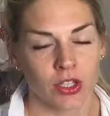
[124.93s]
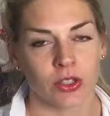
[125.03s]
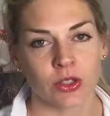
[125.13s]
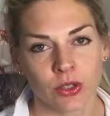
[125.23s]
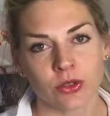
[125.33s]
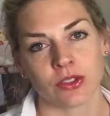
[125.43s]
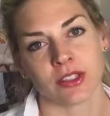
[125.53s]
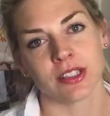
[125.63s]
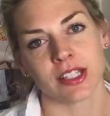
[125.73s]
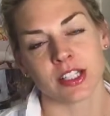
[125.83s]

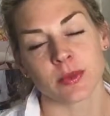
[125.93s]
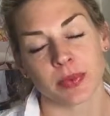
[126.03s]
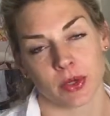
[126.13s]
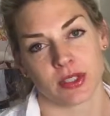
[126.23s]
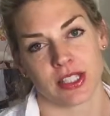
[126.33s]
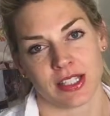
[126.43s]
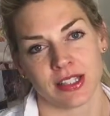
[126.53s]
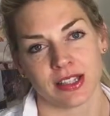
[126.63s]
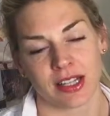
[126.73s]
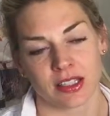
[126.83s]
gluten is a
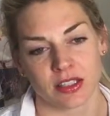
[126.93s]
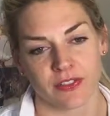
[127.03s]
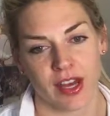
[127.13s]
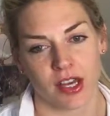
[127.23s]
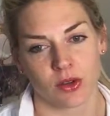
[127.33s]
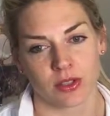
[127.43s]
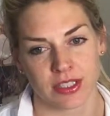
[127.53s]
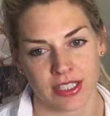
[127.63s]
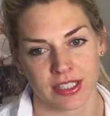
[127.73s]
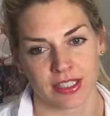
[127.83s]
protein that's
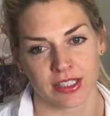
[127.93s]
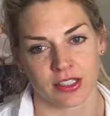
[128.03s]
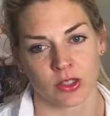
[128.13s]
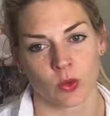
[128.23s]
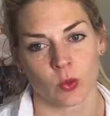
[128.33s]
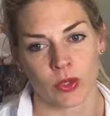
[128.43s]
found in